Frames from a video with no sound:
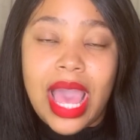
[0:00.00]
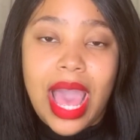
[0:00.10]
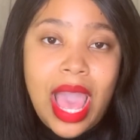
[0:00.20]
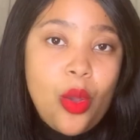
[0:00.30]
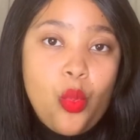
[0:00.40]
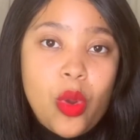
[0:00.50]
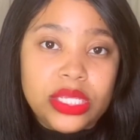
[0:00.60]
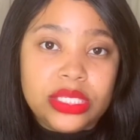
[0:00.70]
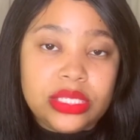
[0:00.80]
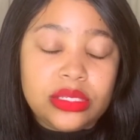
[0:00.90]
I
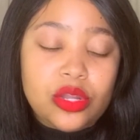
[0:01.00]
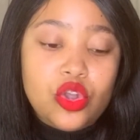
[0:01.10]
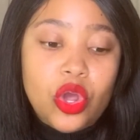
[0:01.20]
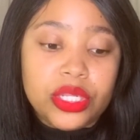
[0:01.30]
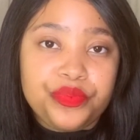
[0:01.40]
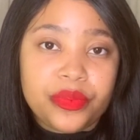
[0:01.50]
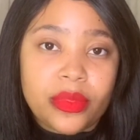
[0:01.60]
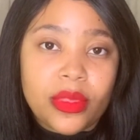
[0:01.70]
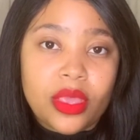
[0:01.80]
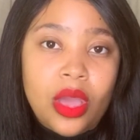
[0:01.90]
was not
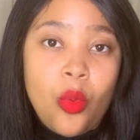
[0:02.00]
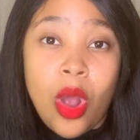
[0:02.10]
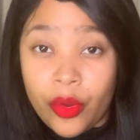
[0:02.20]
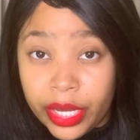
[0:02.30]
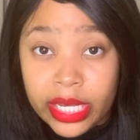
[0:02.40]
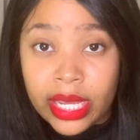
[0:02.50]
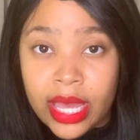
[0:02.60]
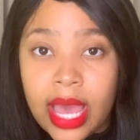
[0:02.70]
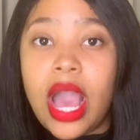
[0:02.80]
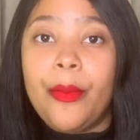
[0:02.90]
worried
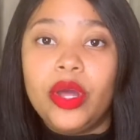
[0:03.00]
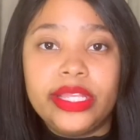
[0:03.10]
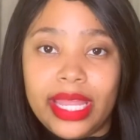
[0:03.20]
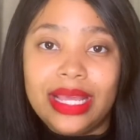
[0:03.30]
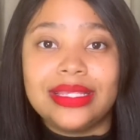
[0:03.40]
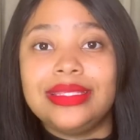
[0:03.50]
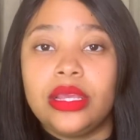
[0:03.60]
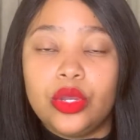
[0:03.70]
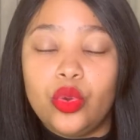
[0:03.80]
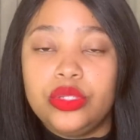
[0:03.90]
about getting a
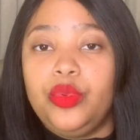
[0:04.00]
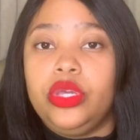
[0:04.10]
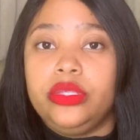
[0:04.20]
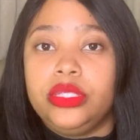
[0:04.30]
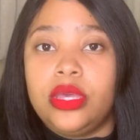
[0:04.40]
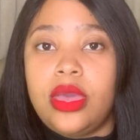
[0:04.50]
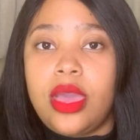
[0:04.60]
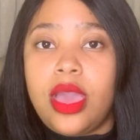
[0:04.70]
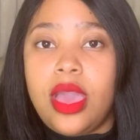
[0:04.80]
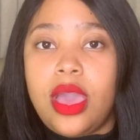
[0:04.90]
sick note, because
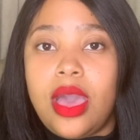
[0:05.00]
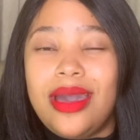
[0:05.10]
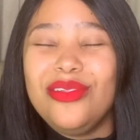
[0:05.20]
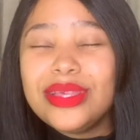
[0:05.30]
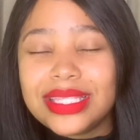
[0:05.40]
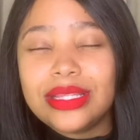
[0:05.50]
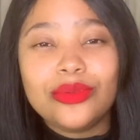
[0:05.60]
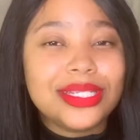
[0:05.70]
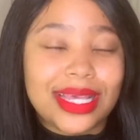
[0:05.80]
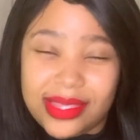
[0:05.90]
a sick
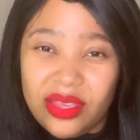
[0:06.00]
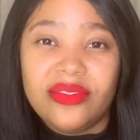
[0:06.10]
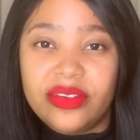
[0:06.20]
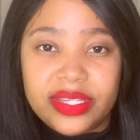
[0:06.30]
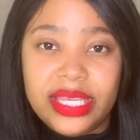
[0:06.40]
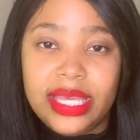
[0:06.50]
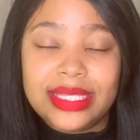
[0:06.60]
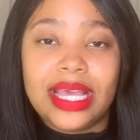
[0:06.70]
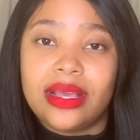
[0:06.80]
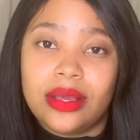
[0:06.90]
note is like 350.
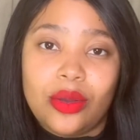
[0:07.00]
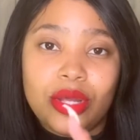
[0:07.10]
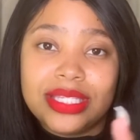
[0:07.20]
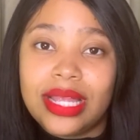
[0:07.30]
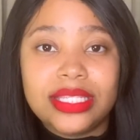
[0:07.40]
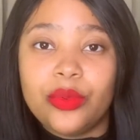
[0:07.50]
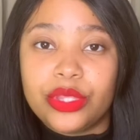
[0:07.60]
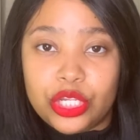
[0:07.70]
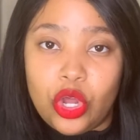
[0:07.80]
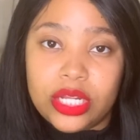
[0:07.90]
It's like consulting
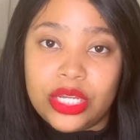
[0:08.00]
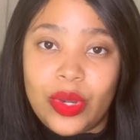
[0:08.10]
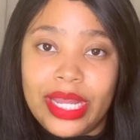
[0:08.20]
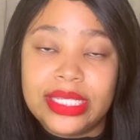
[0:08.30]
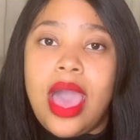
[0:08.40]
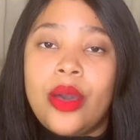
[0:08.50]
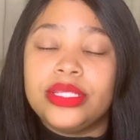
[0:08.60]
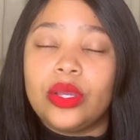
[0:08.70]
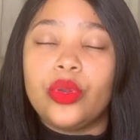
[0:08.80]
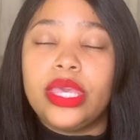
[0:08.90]
with a doctor, right? I
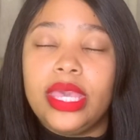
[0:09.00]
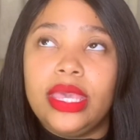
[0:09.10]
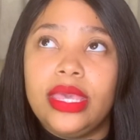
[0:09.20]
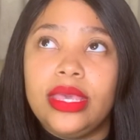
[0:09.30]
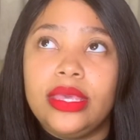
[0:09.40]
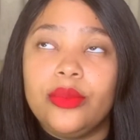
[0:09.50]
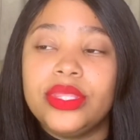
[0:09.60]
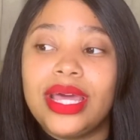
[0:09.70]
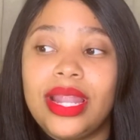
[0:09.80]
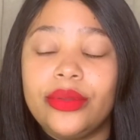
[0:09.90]
was like, okay,
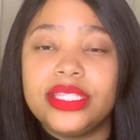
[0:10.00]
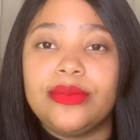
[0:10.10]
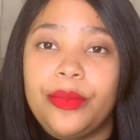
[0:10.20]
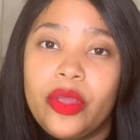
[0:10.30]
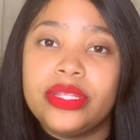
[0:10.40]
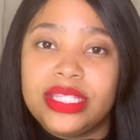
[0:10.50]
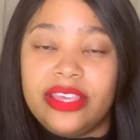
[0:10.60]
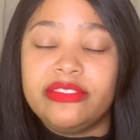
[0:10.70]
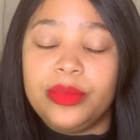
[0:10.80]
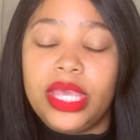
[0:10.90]
with the allowance my parents
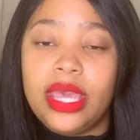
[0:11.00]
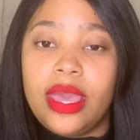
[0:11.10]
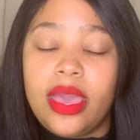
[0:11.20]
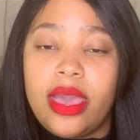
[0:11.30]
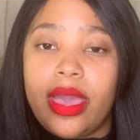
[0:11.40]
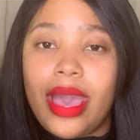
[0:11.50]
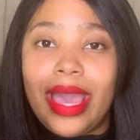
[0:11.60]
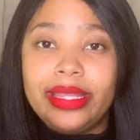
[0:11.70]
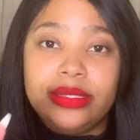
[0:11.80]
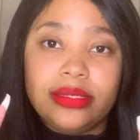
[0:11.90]
gives me,
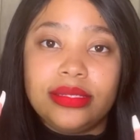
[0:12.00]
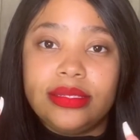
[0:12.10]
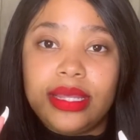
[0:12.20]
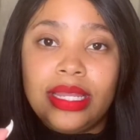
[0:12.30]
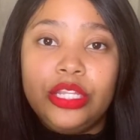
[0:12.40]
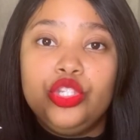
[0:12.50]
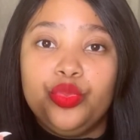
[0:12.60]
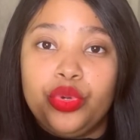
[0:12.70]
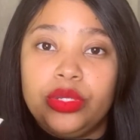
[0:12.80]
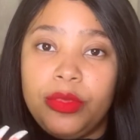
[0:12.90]
I need to
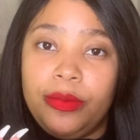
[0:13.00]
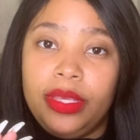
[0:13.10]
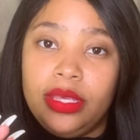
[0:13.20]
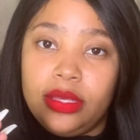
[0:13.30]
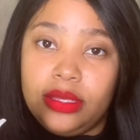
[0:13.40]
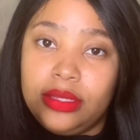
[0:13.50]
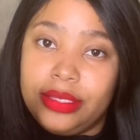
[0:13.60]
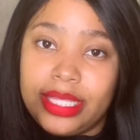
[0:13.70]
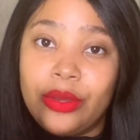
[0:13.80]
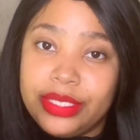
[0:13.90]
put maybe
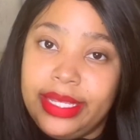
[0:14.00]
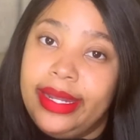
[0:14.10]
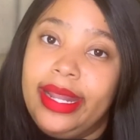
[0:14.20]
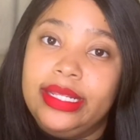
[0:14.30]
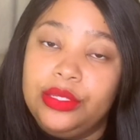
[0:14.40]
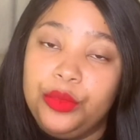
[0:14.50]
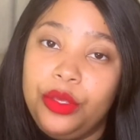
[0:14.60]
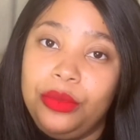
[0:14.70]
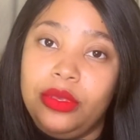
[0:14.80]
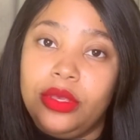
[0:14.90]
1,000 rand
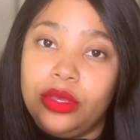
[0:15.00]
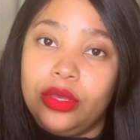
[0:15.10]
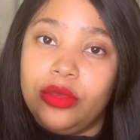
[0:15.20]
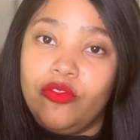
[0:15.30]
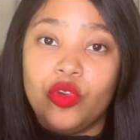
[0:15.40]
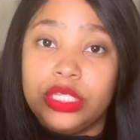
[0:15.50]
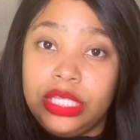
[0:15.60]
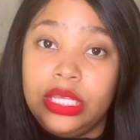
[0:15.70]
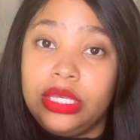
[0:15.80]
maybe for sick